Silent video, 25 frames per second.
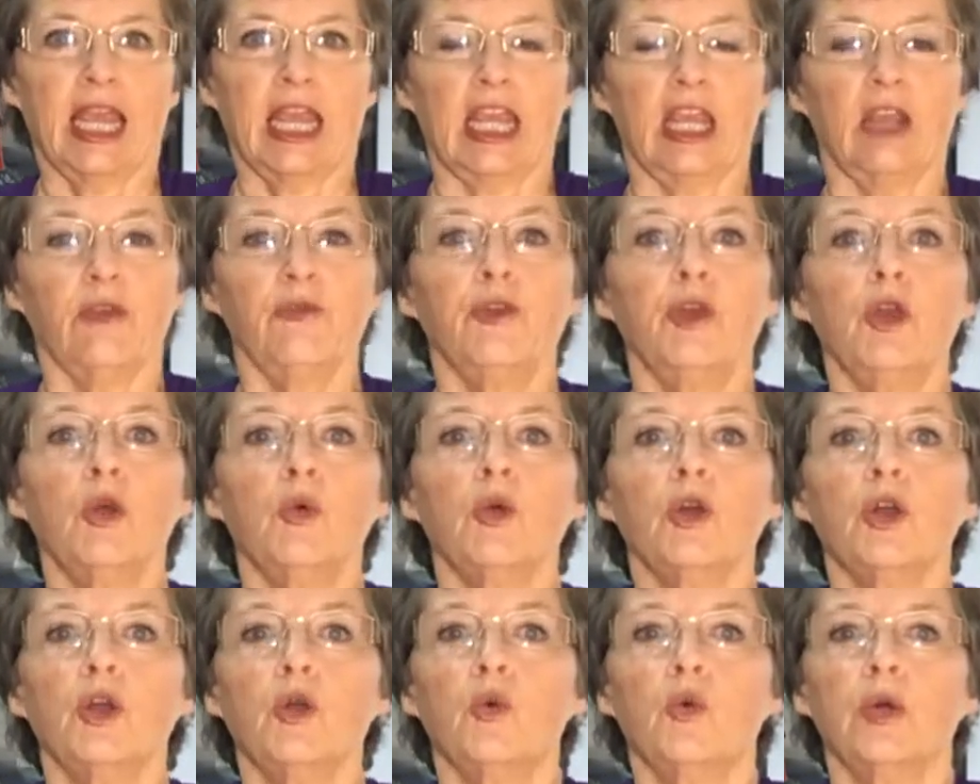if you
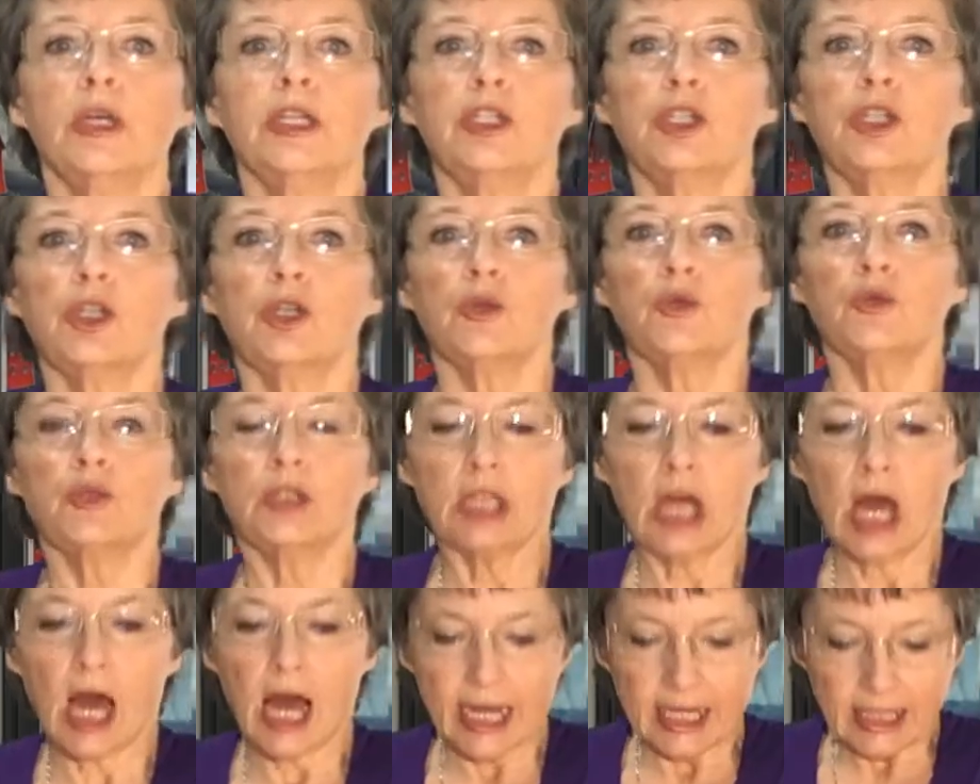are going to
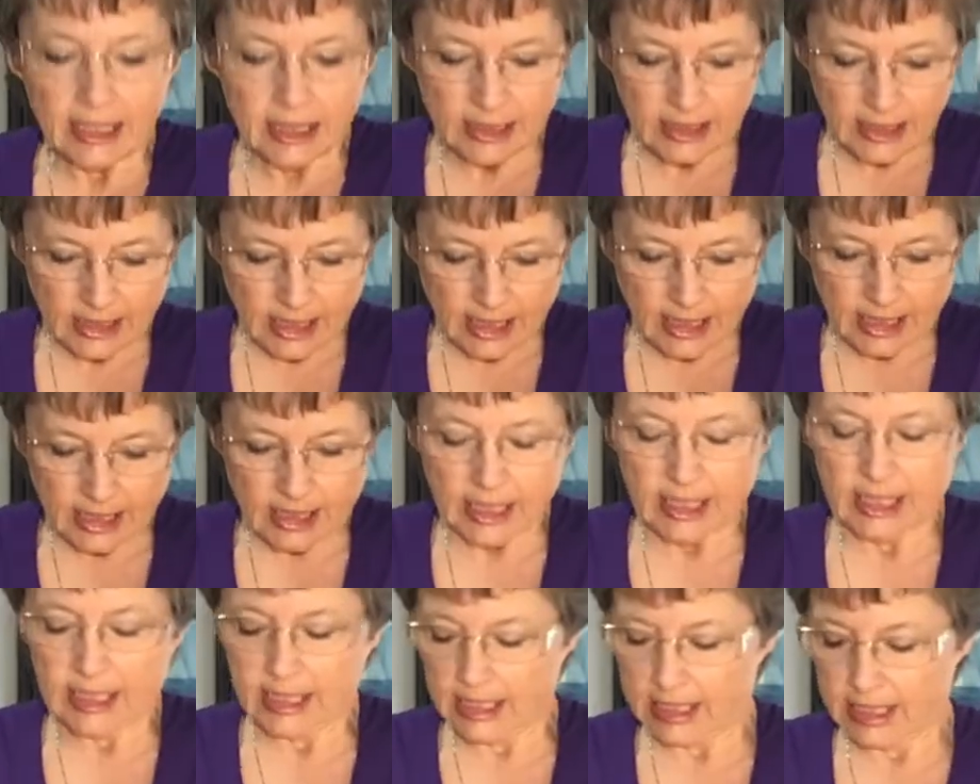tighten
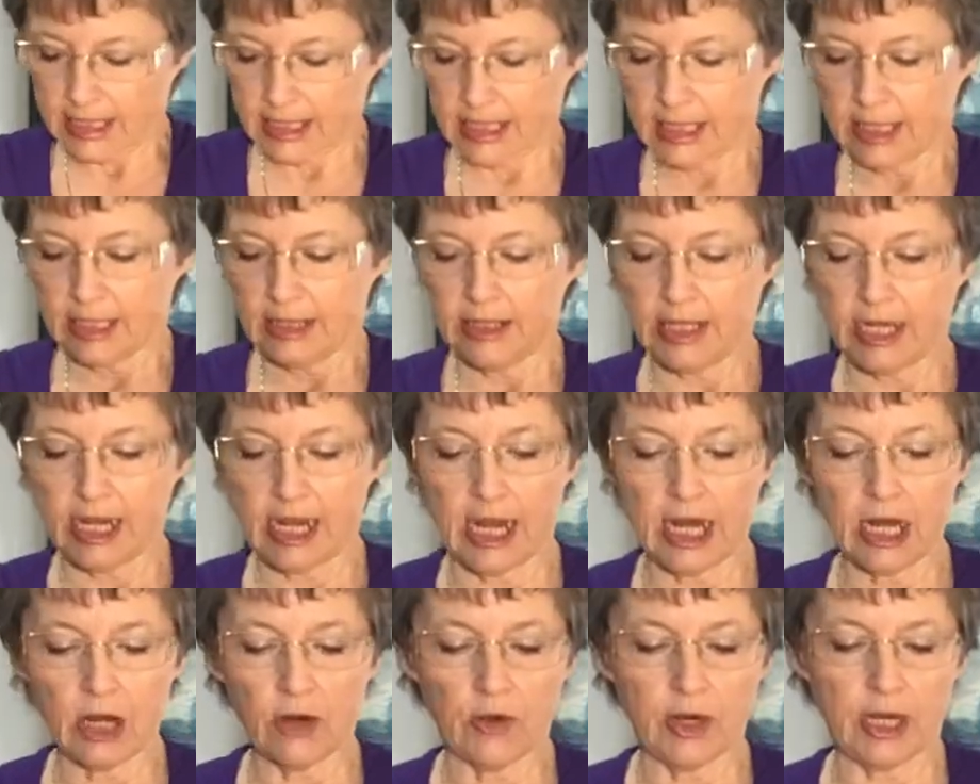the
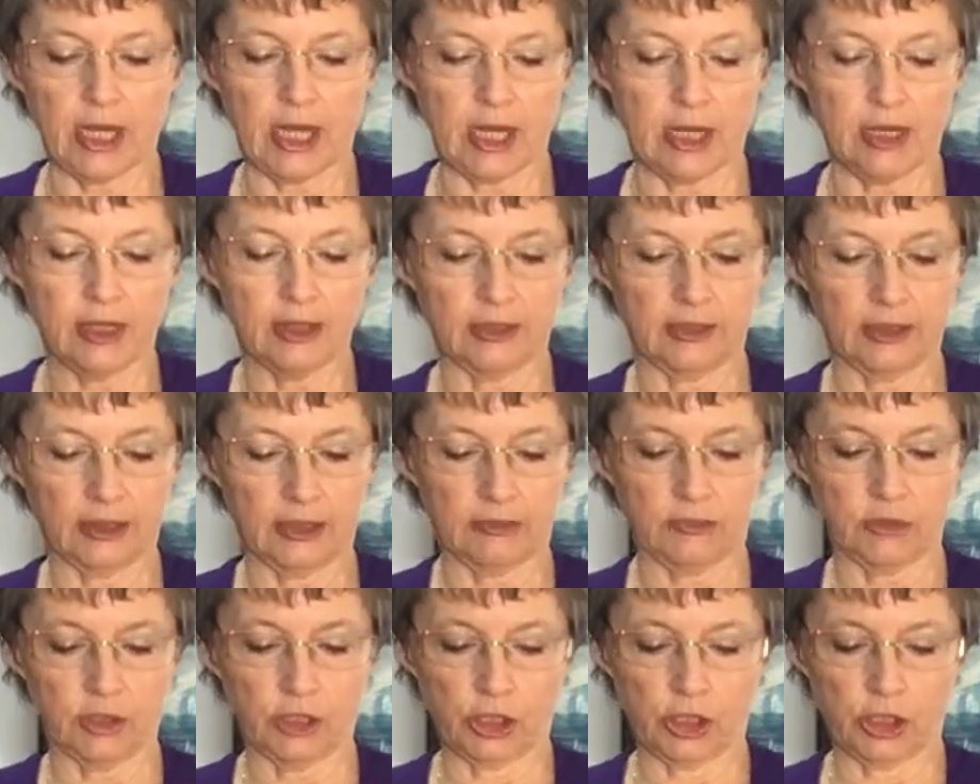area,
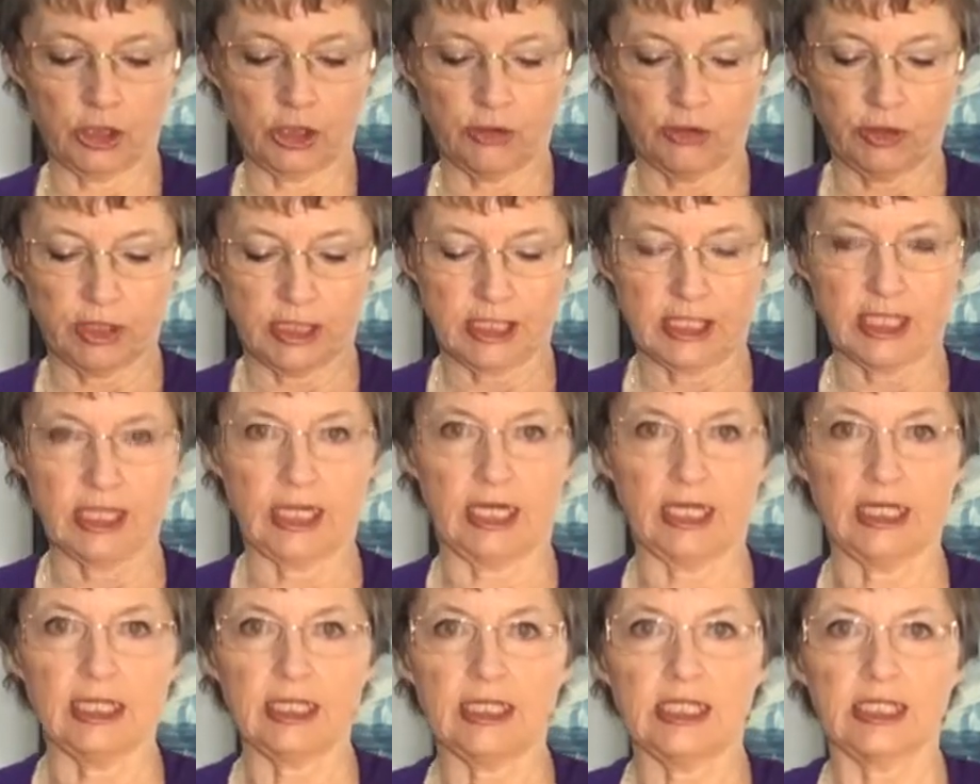I'm going to use
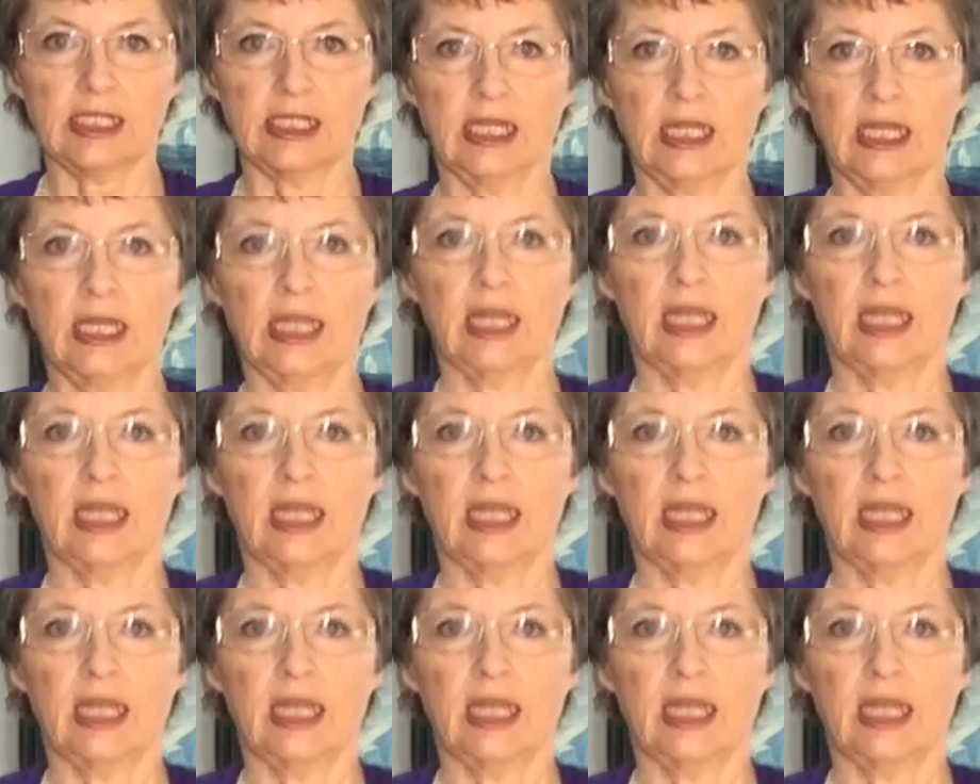this.